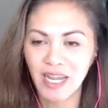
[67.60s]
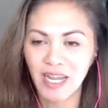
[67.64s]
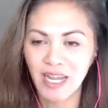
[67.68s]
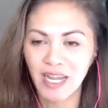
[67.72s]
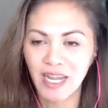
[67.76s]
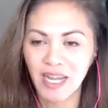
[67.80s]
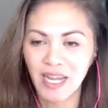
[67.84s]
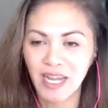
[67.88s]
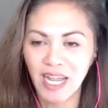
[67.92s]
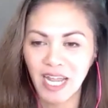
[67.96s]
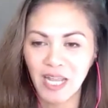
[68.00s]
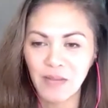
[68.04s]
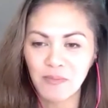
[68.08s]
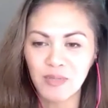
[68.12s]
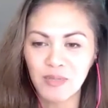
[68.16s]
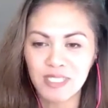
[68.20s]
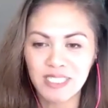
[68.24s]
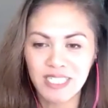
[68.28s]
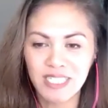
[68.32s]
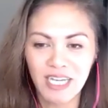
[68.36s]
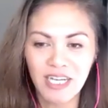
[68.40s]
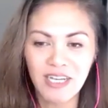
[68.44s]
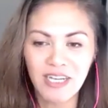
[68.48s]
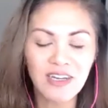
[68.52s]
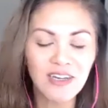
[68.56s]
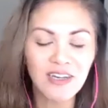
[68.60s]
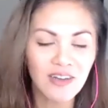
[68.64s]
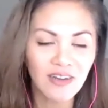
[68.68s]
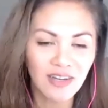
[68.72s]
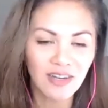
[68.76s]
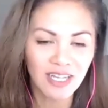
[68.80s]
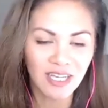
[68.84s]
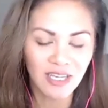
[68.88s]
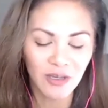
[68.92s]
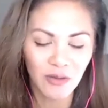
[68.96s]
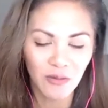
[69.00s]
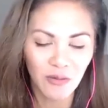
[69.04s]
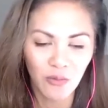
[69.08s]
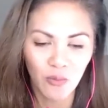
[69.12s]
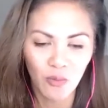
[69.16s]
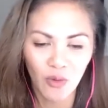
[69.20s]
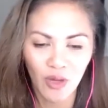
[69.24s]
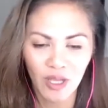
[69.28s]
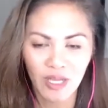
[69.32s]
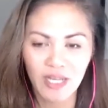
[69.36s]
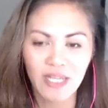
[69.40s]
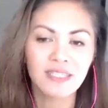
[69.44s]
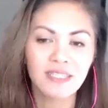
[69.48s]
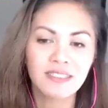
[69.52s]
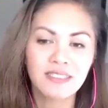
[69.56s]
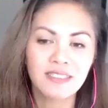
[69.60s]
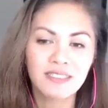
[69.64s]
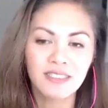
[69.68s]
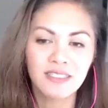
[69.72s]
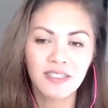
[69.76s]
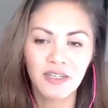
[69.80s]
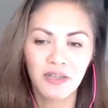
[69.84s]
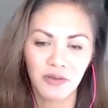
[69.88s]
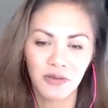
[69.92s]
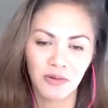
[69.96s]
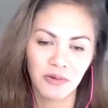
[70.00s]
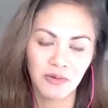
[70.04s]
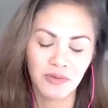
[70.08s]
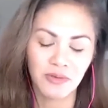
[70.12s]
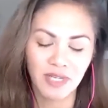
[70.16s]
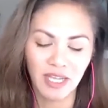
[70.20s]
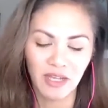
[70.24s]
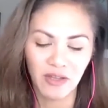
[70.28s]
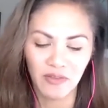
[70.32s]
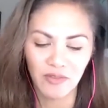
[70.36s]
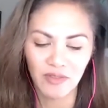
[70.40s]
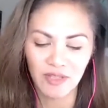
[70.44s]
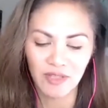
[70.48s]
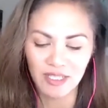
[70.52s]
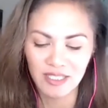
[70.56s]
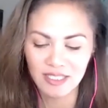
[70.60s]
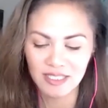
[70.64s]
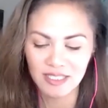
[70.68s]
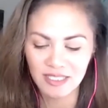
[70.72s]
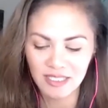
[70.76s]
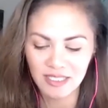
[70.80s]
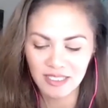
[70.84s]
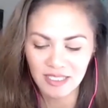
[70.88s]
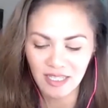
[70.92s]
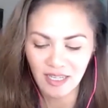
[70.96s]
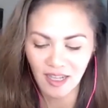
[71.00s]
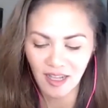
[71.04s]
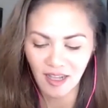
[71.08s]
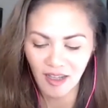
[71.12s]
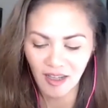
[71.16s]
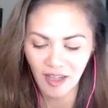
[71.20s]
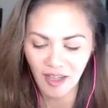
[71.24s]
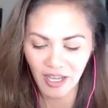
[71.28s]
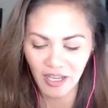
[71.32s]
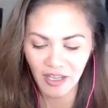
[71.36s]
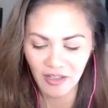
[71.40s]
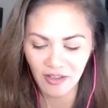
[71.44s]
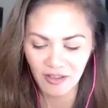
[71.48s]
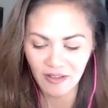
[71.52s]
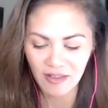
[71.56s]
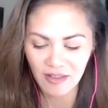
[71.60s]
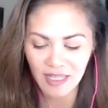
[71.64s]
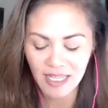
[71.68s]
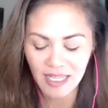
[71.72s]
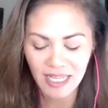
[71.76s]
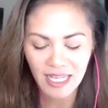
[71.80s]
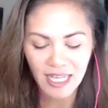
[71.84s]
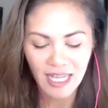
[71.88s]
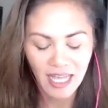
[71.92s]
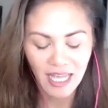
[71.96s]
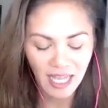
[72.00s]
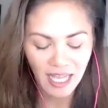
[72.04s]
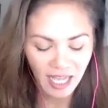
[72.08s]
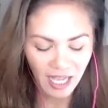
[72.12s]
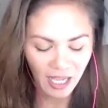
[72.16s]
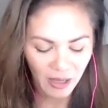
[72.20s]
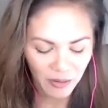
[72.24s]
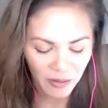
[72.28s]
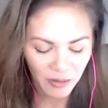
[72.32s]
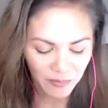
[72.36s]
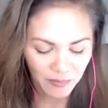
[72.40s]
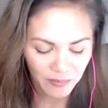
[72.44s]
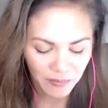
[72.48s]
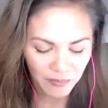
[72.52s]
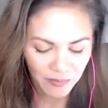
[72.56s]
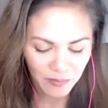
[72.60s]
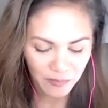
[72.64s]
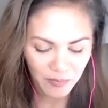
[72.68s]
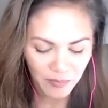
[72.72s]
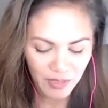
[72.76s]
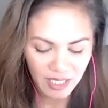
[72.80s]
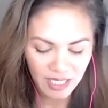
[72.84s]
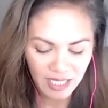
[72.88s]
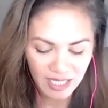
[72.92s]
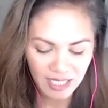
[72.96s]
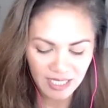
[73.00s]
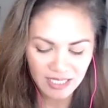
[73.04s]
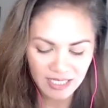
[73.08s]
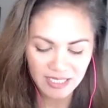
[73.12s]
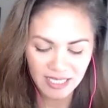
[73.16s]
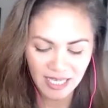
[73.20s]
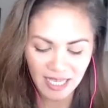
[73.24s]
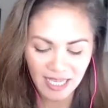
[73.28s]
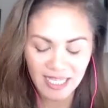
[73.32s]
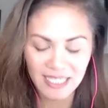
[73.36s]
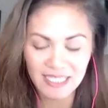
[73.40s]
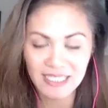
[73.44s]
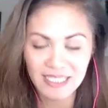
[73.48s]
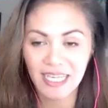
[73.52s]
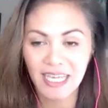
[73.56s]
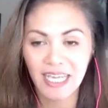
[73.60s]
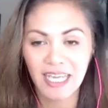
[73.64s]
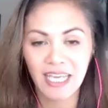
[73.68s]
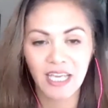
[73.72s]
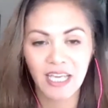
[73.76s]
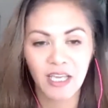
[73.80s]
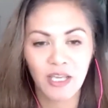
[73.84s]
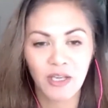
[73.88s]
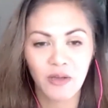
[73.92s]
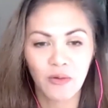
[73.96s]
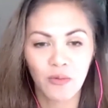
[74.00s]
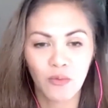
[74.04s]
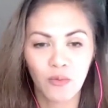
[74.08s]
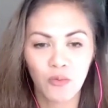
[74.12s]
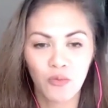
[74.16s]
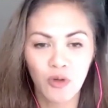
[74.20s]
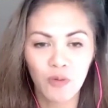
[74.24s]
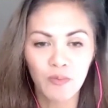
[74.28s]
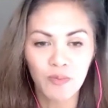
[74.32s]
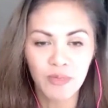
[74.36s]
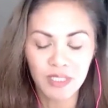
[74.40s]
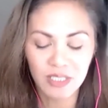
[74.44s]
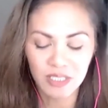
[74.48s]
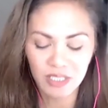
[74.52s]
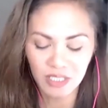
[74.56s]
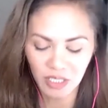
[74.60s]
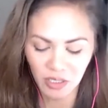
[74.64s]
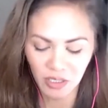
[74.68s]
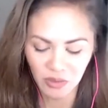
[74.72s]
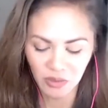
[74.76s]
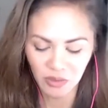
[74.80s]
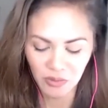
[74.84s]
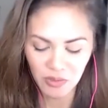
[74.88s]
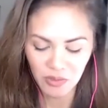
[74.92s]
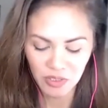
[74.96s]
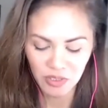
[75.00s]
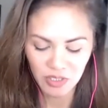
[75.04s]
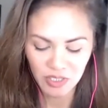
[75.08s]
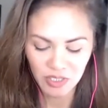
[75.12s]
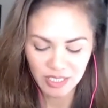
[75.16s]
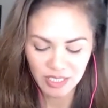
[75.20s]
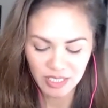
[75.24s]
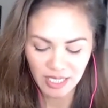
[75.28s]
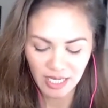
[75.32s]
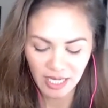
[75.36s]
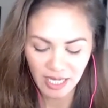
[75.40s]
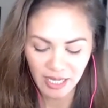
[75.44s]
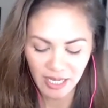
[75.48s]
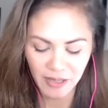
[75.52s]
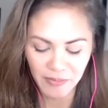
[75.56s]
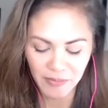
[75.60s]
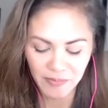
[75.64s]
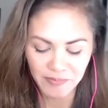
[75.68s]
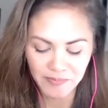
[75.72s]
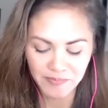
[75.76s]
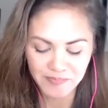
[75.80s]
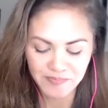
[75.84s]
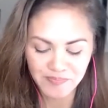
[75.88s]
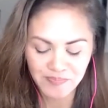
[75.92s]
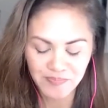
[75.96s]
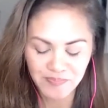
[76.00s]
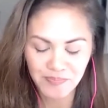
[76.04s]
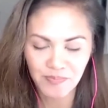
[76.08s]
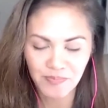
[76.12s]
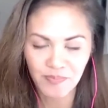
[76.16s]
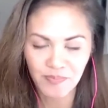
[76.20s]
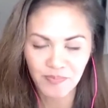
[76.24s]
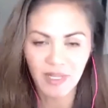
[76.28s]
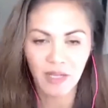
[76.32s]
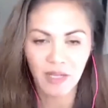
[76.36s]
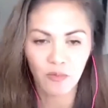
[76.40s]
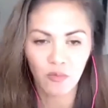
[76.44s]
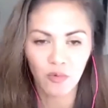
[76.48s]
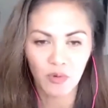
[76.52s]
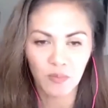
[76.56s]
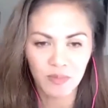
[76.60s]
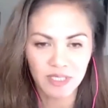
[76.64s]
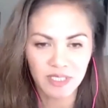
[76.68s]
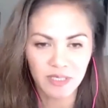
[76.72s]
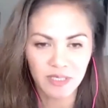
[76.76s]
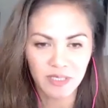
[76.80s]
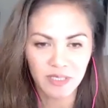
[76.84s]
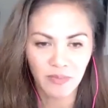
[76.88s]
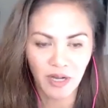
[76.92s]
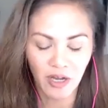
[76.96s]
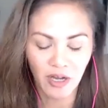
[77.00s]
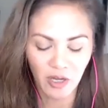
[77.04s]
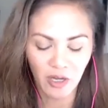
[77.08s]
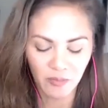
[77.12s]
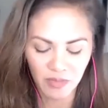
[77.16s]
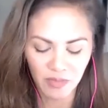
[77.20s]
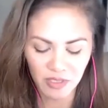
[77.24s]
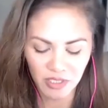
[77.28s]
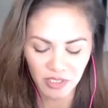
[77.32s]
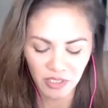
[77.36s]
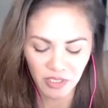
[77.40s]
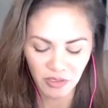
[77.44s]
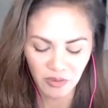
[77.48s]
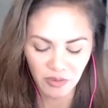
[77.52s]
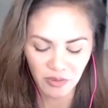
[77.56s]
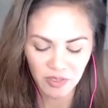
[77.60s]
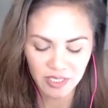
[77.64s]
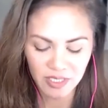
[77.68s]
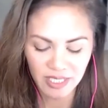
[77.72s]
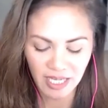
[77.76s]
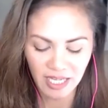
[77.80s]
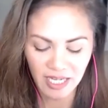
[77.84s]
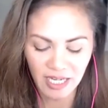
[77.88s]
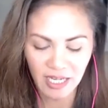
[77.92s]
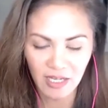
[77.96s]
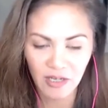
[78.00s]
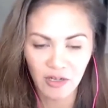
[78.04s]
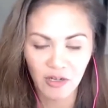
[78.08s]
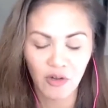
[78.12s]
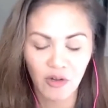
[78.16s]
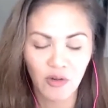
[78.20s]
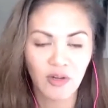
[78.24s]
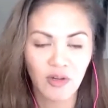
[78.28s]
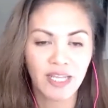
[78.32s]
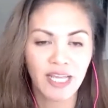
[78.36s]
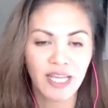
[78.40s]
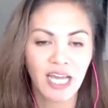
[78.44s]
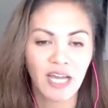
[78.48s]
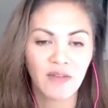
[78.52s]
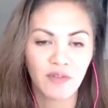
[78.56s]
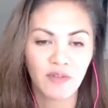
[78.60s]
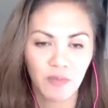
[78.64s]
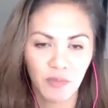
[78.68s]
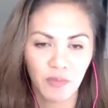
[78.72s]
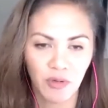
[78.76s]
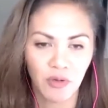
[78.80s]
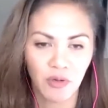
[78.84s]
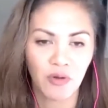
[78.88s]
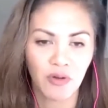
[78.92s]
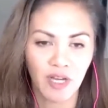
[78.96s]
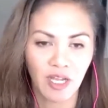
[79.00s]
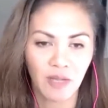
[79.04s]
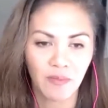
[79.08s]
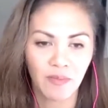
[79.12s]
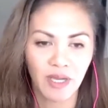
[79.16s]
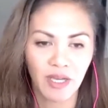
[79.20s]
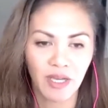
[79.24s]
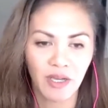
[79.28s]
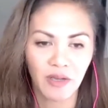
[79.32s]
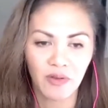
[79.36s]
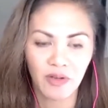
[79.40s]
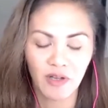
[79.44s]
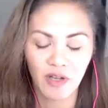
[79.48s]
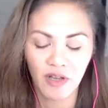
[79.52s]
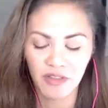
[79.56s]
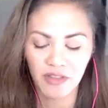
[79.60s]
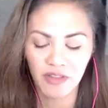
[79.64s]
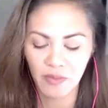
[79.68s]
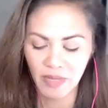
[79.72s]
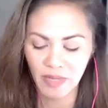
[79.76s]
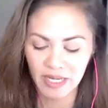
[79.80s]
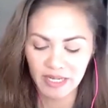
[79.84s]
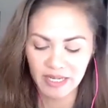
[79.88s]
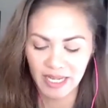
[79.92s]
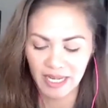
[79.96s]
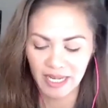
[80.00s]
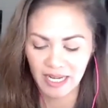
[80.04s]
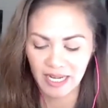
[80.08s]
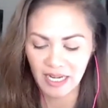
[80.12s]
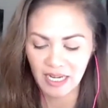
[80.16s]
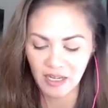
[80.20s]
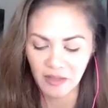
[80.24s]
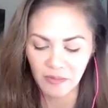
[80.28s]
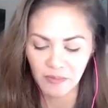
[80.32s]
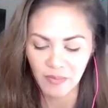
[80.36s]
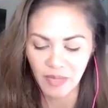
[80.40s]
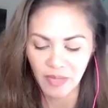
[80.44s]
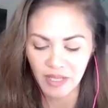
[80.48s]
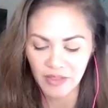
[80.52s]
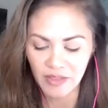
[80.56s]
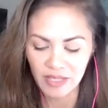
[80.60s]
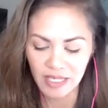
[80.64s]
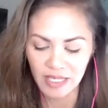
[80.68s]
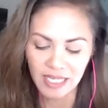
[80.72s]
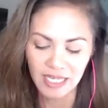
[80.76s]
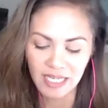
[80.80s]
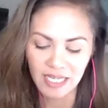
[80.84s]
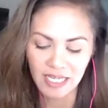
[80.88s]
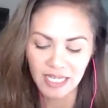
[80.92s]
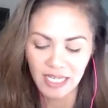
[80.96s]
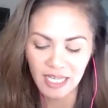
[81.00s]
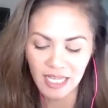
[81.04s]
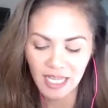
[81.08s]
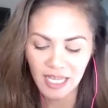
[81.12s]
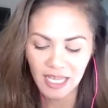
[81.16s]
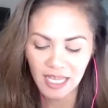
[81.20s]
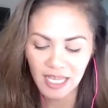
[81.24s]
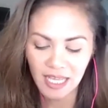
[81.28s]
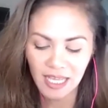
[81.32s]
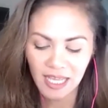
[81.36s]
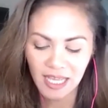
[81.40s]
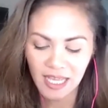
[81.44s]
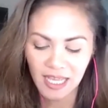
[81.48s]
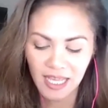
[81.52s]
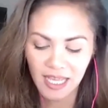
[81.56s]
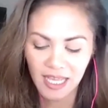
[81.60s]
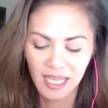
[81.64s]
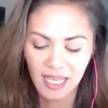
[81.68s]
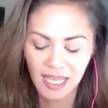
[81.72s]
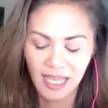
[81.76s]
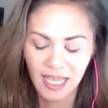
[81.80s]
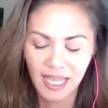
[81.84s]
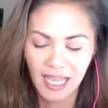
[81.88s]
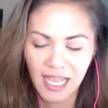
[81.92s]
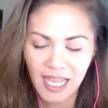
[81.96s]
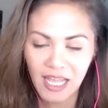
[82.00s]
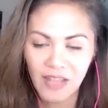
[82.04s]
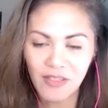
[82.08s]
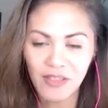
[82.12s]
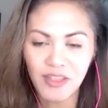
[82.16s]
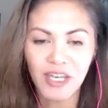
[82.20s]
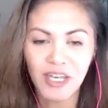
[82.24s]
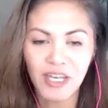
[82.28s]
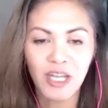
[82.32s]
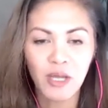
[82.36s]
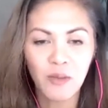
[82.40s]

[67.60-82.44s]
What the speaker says: But I particularly want to go down this aisle because as a woman's coach and women's empowerment coach, and I currently have a program out called the Magnetic Love Method. And the